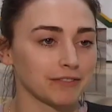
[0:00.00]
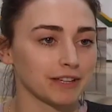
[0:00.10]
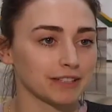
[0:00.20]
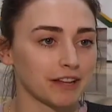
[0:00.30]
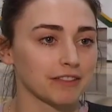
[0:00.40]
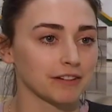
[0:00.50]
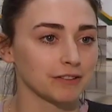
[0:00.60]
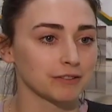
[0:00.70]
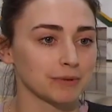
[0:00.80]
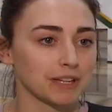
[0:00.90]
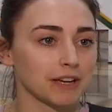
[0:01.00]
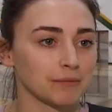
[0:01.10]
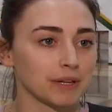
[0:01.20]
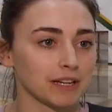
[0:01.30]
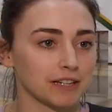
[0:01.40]
They have like nothing to lose when they
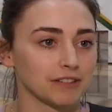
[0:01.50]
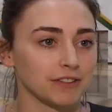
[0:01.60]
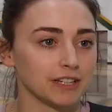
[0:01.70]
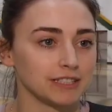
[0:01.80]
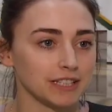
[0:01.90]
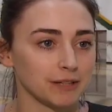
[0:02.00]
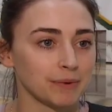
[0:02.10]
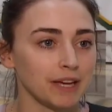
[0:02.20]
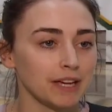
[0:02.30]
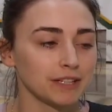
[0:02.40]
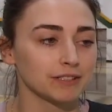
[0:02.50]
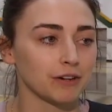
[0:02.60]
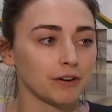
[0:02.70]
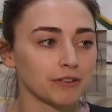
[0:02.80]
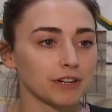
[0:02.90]
come play an undefeated team,
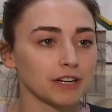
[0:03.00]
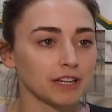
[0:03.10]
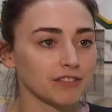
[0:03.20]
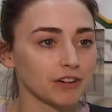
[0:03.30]
so they're going to